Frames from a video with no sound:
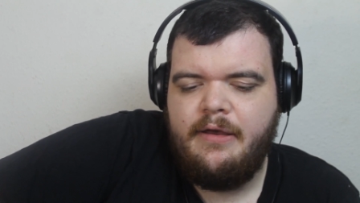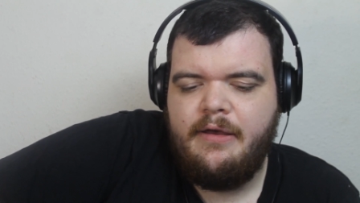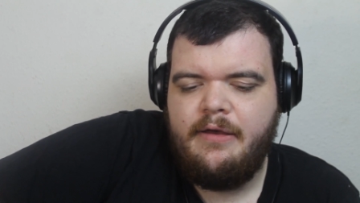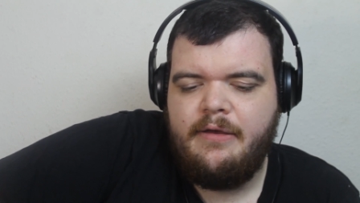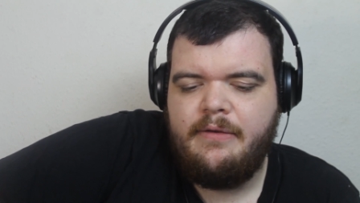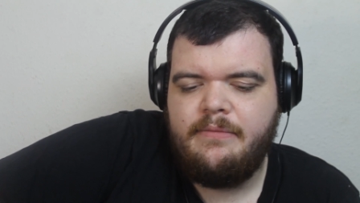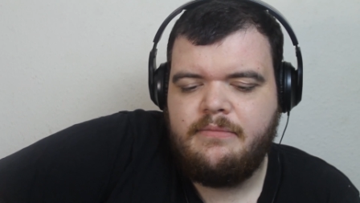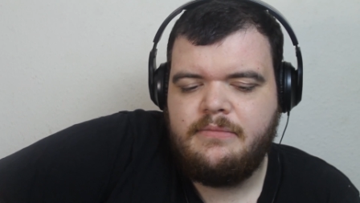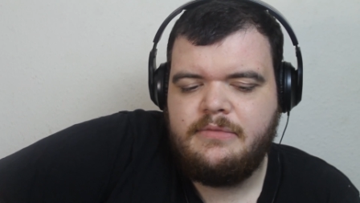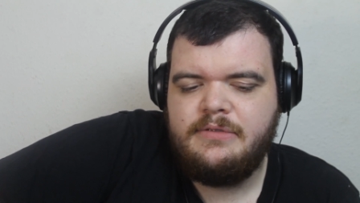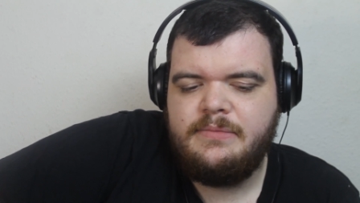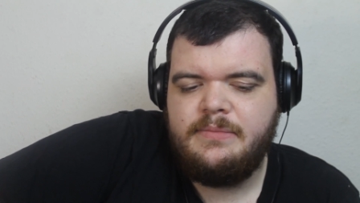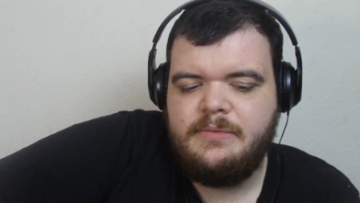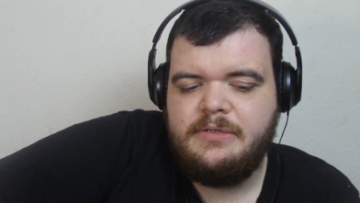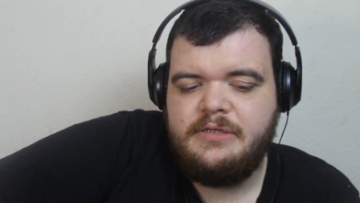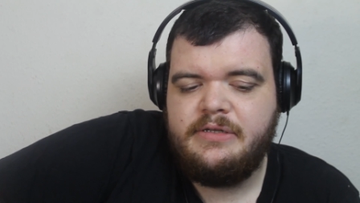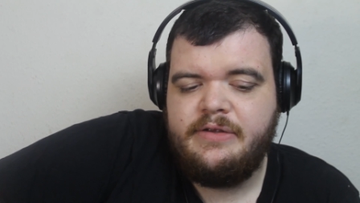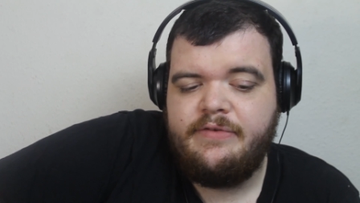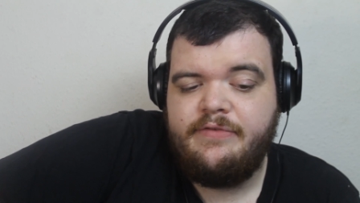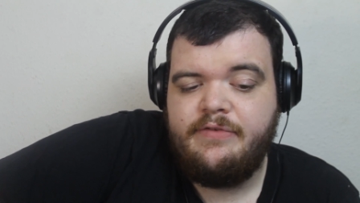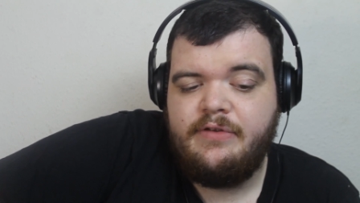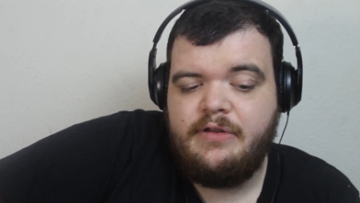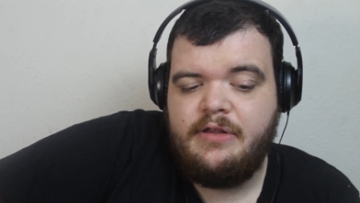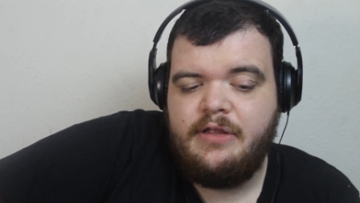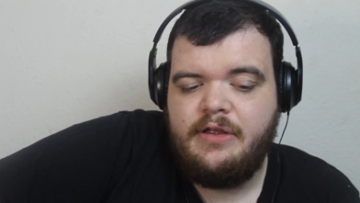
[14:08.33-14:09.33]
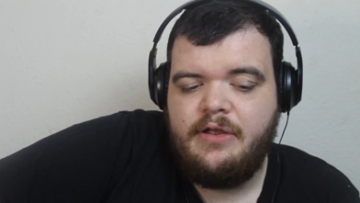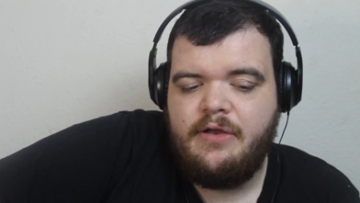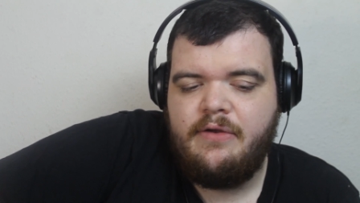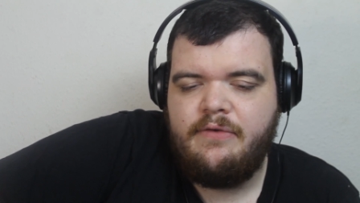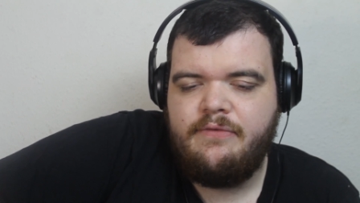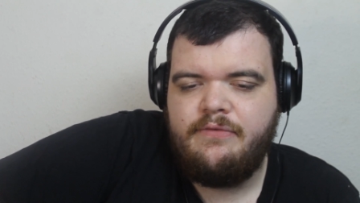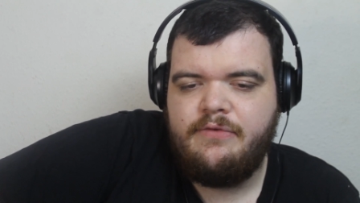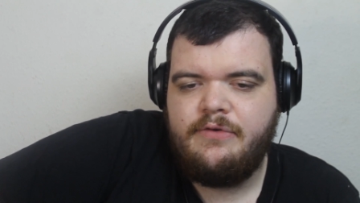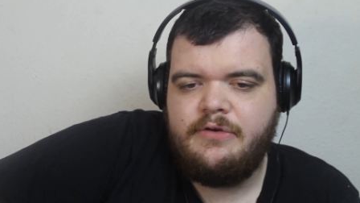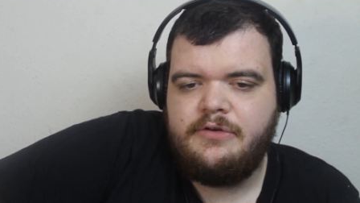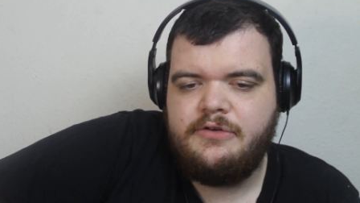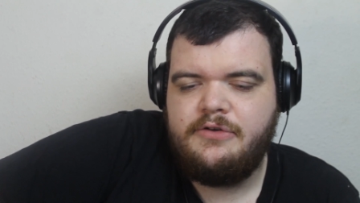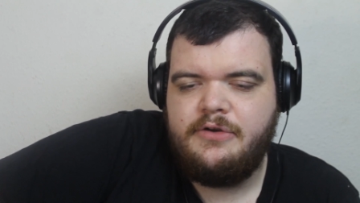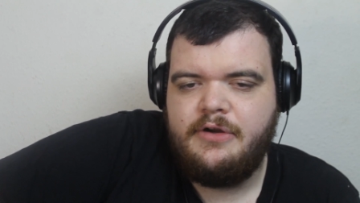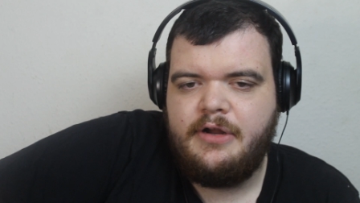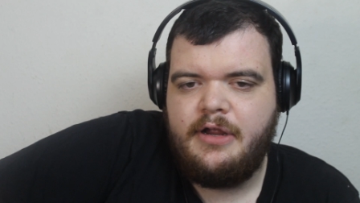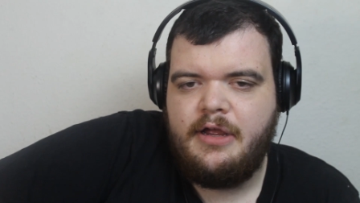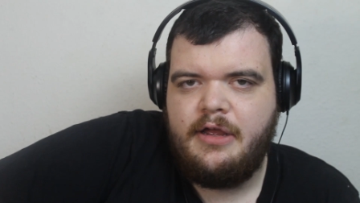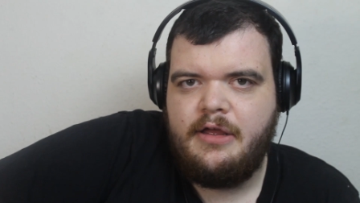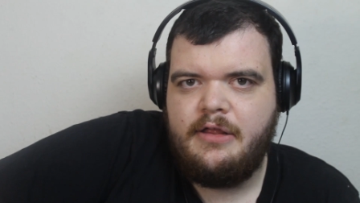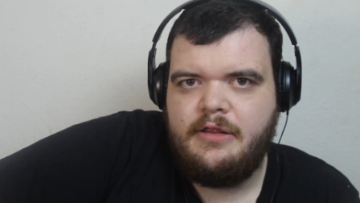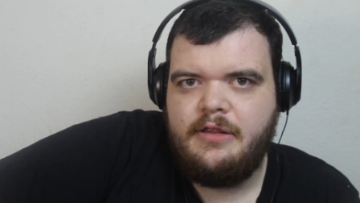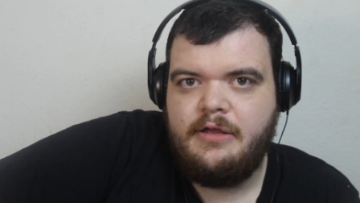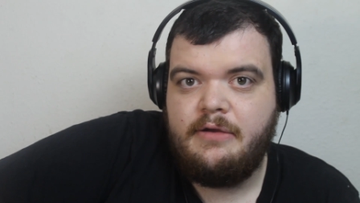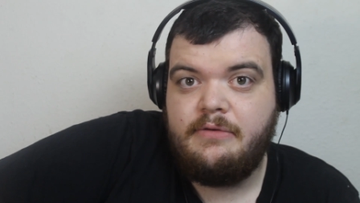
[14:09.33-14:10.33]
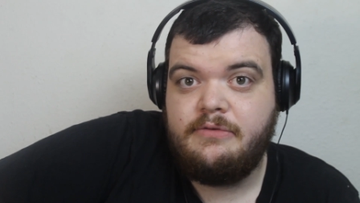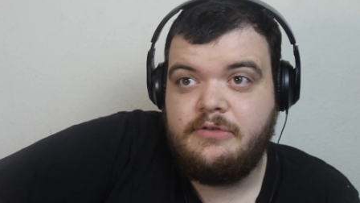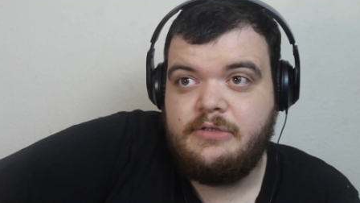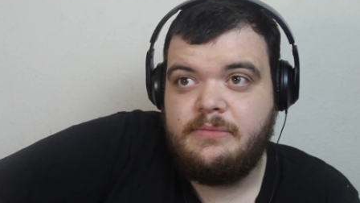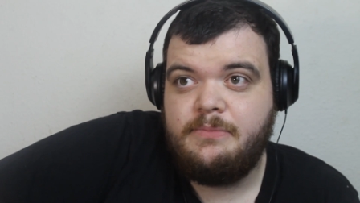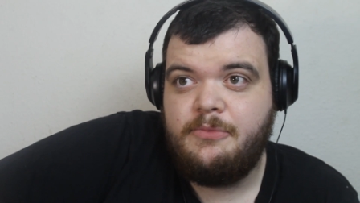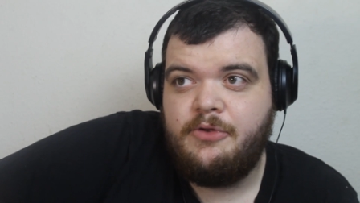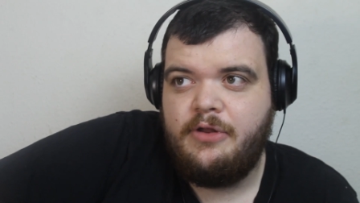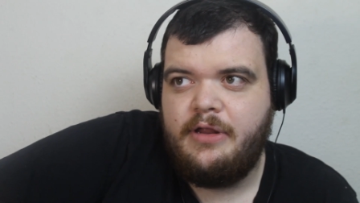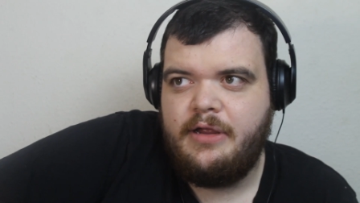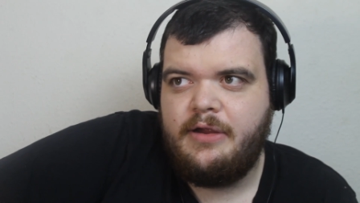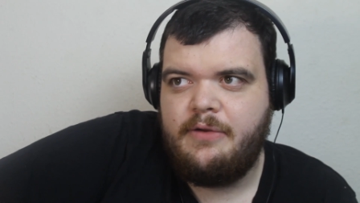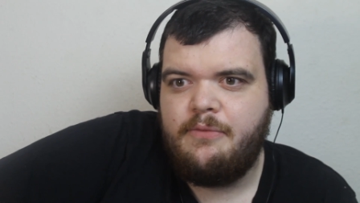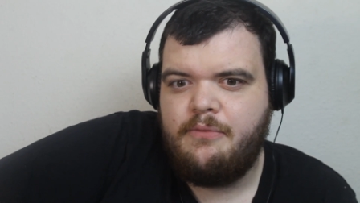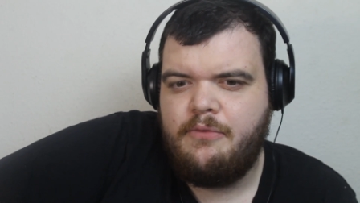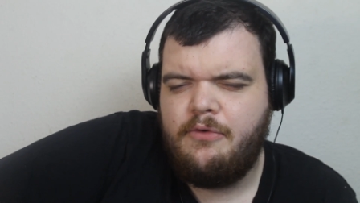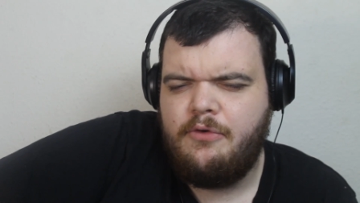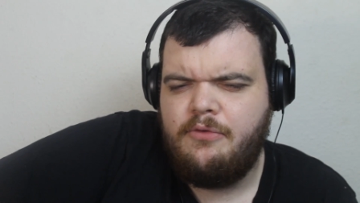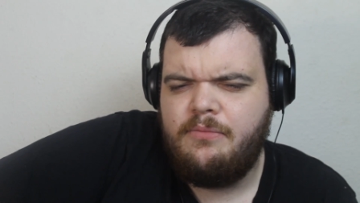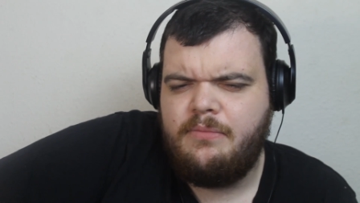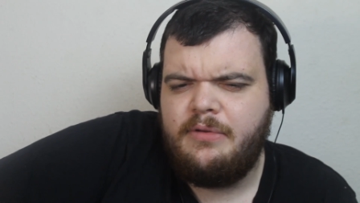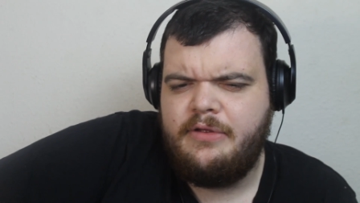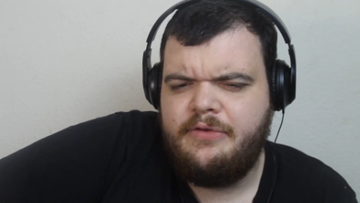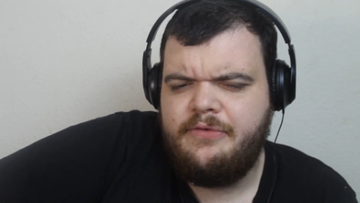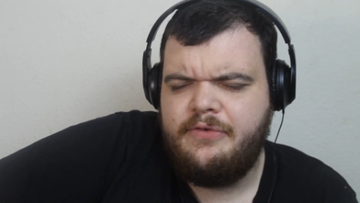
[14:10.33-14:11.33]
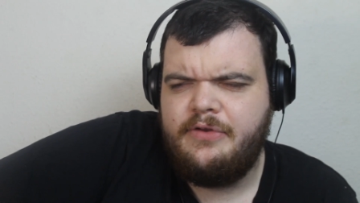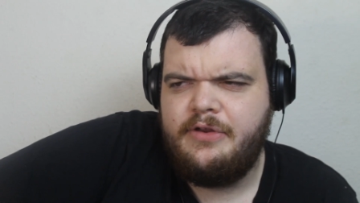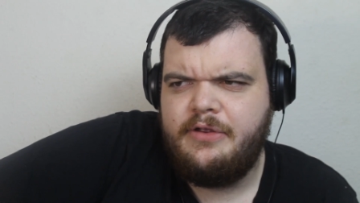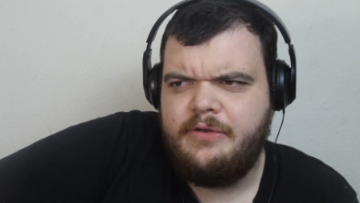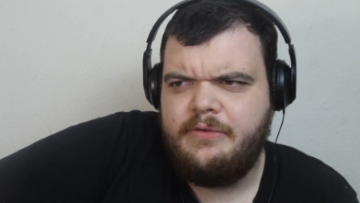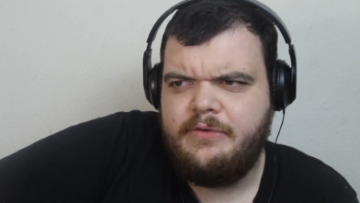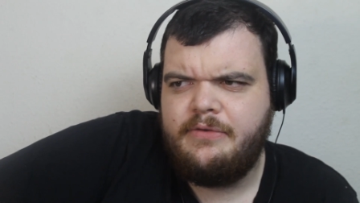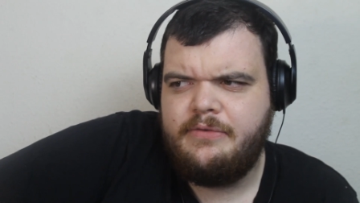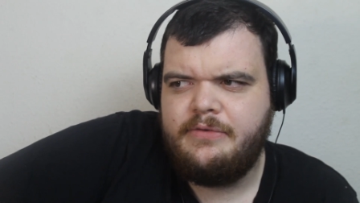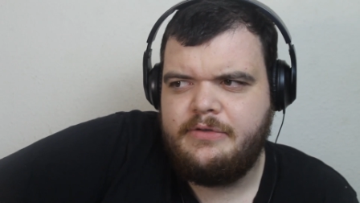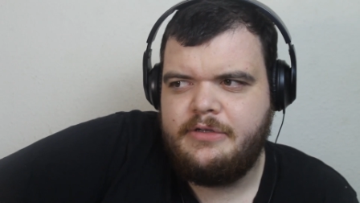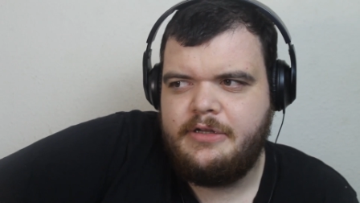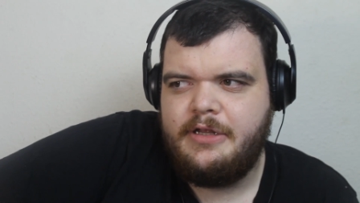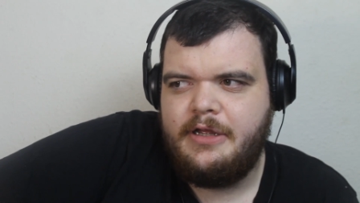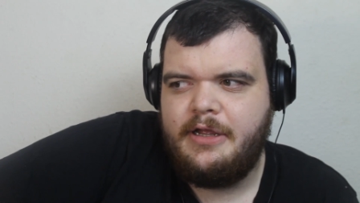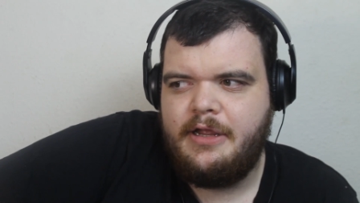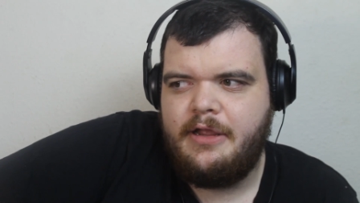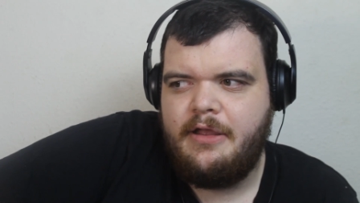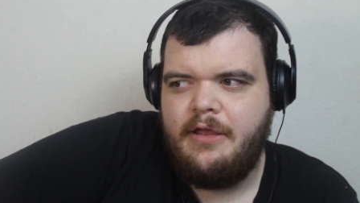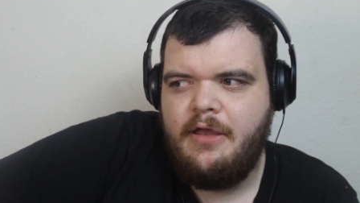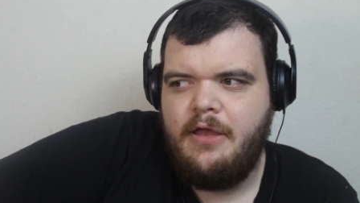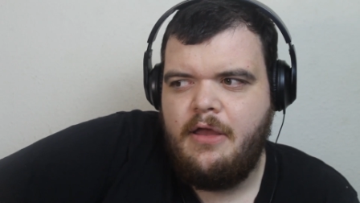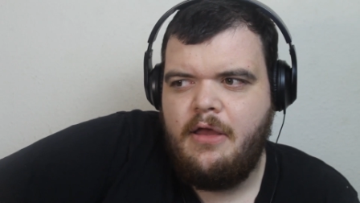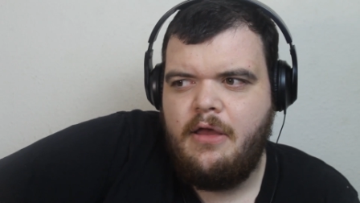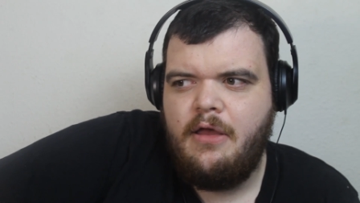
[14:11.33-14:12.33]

um, specifically going for a trigger that was more like a roleplay video, and it was like,